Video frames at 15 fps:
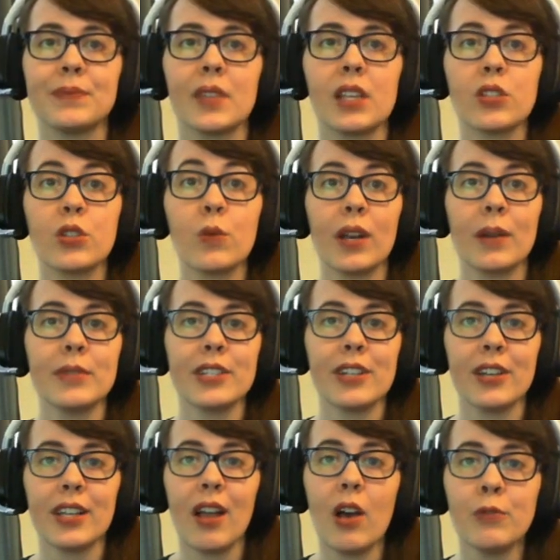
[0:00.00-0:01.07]
So what I'm
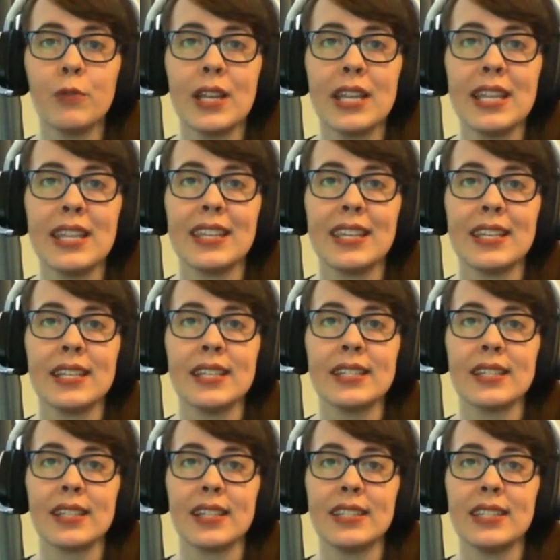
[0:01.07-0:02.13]
starting off with
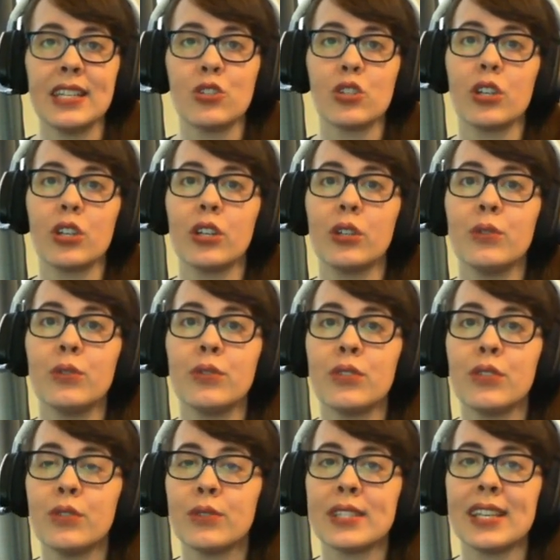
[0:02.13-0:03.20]
is a teacher who's
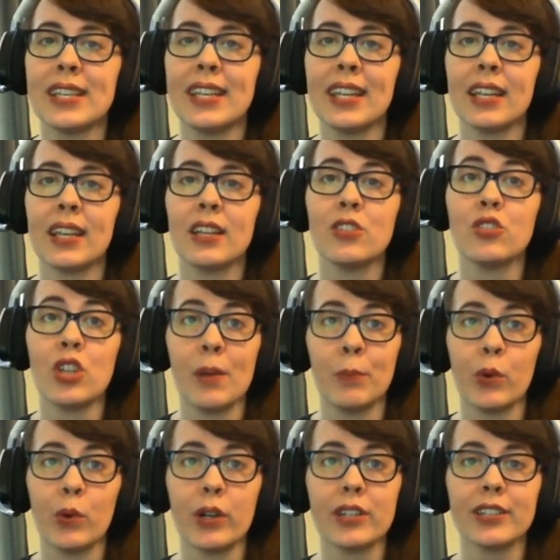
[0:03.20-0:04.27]
using
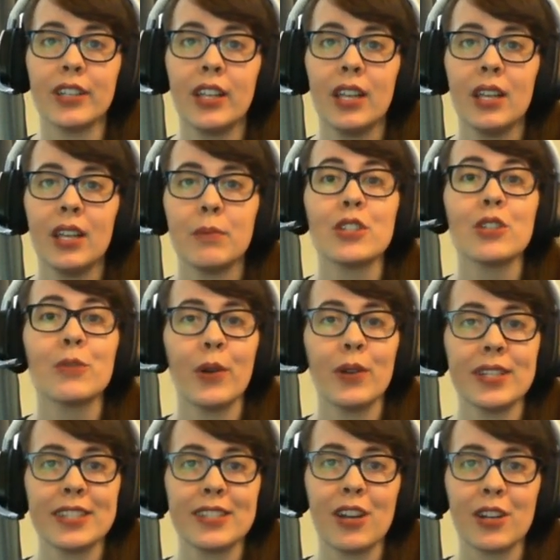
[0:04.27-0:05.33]
Jamboard. Mr.
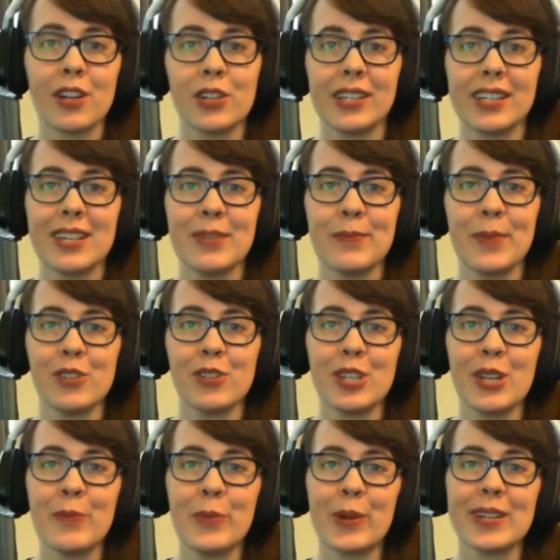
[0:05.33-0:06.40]
Mohit's talked already about
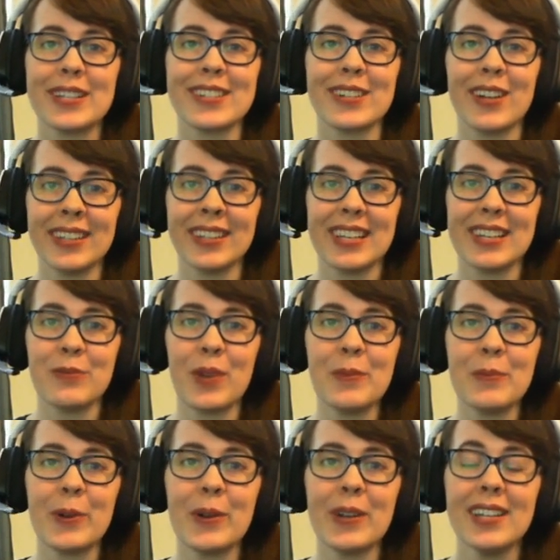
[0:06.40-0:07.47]
Jamboard. It's our online
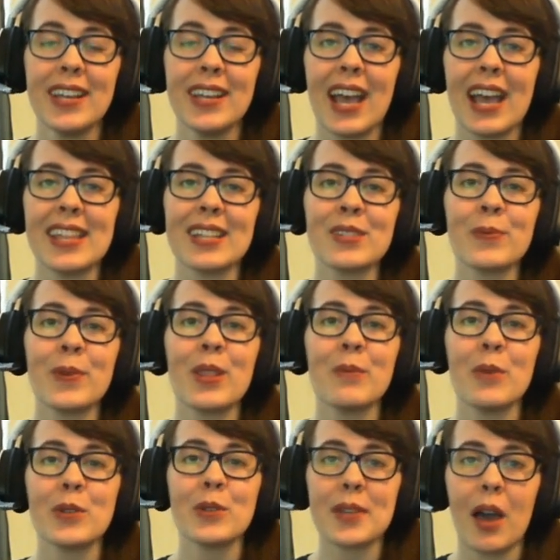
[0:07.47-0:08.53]
whiteboard, and that's one of the
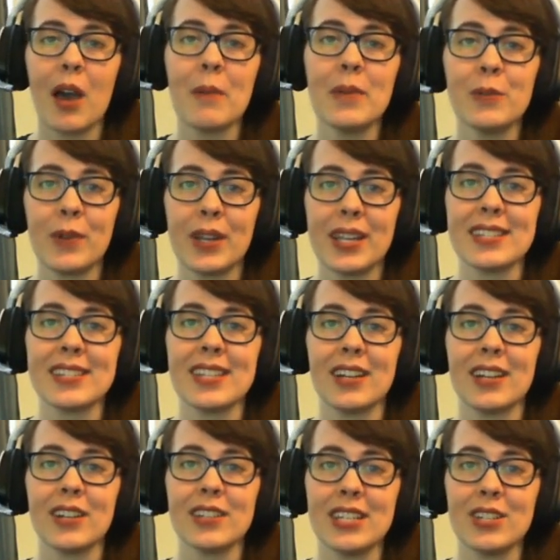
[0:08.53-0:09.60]
most common ways that
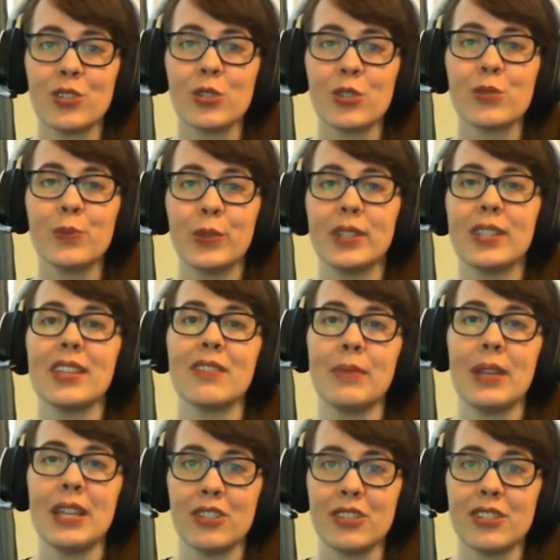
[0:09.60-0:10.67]
our teachers will give
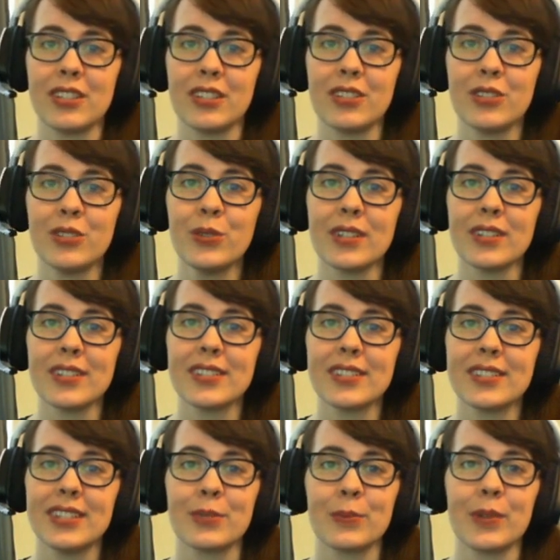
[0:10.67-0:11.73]
pages to their
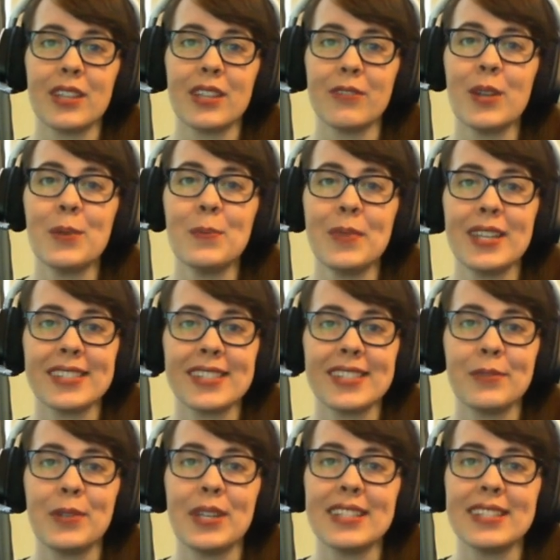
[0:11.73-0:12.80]
students. It's really fun because
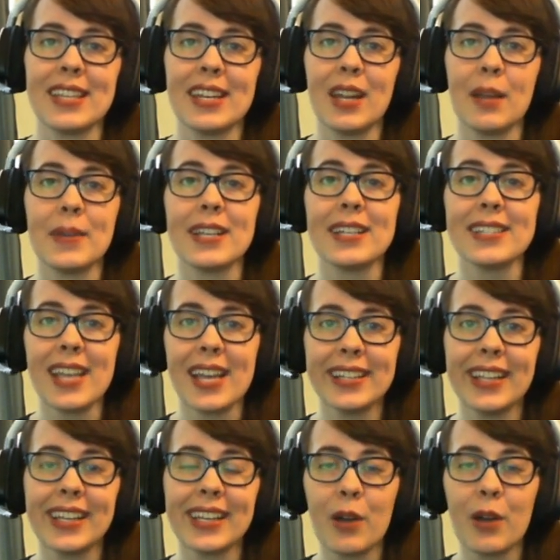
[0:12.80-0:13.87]
we can set it up
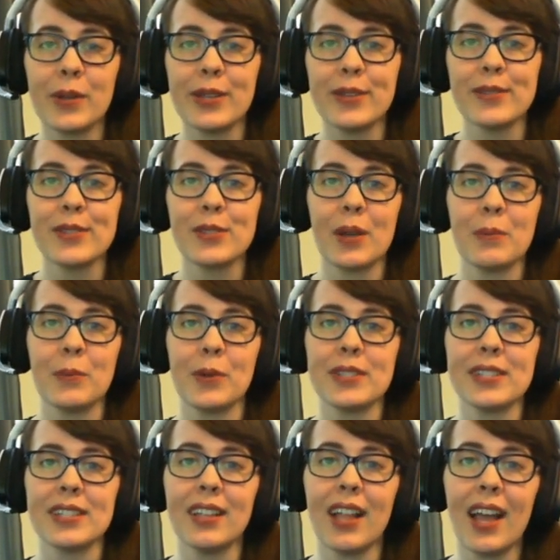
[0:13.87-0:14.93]
exactly like how we use the
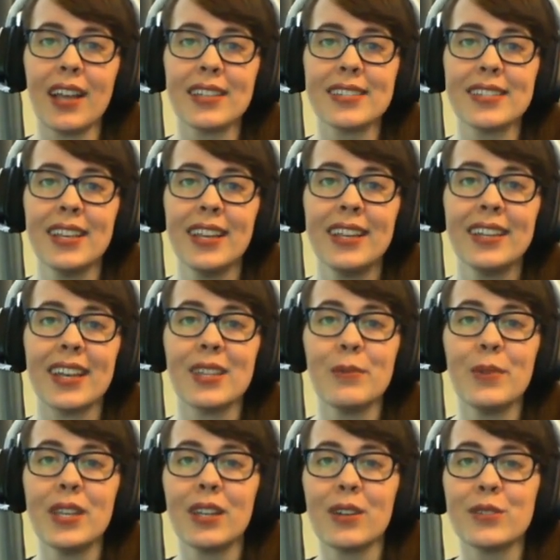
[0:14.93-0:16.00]
whiteboards in class, and then
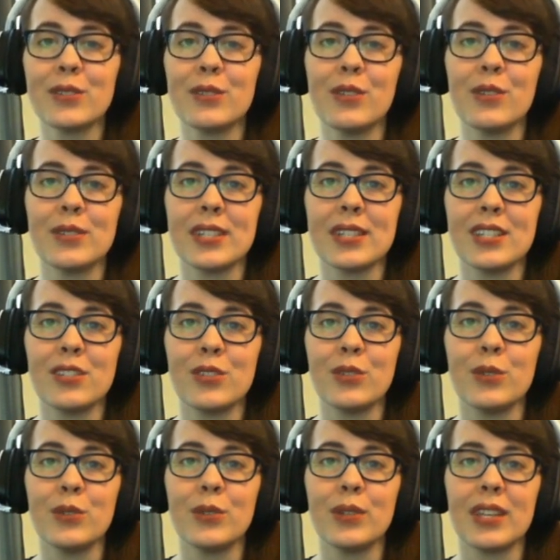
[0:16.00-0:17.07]
we can also use it
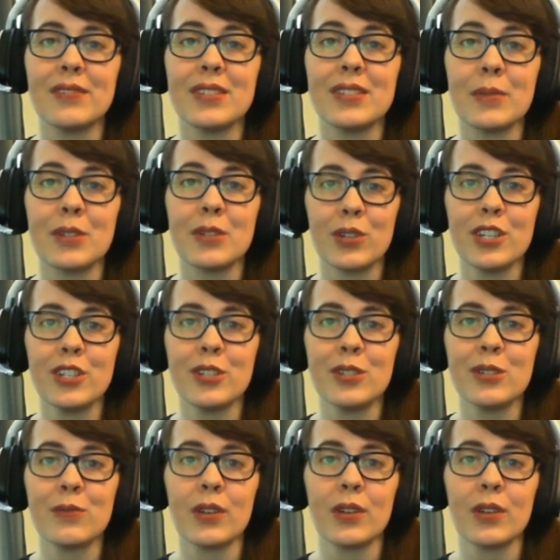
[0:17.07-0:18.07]
to give demonstrations for